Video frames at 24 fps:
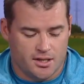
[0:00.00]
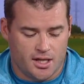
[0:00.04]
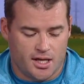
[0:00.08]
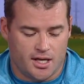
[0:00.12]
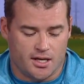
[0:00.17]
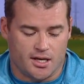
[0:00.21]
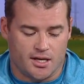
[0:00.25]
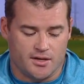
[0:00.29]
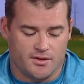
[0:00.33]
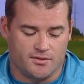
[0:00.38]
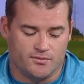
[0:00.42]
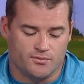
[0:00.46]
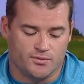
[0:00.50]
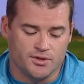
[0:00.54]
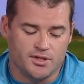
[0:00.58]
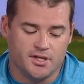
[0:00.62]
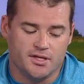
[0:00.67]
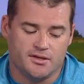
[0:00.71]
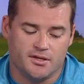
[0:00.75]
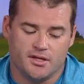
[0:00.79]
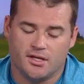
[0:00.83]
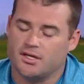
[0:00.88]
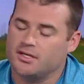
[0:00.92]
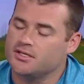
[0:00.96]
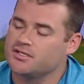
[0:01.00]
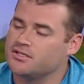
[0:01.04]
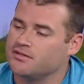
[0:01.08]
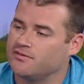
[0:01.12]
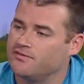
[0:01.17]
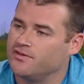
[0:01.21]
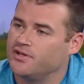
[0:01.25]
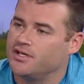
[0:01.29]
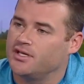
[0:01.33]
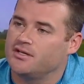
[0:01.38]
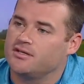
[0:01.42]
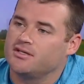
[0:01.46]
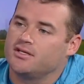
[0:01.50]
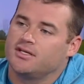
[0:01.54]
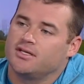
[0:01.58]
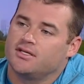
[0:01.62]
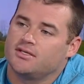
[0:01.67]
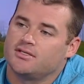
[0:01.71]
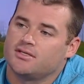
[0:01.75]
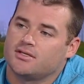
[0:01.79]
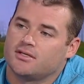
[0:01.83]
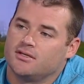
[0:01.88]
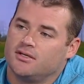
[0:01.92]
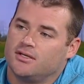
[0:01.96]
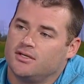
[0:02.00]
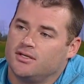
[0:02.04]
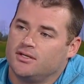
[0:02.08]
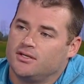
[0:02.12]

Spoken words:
And I really think it is the flight of the disc.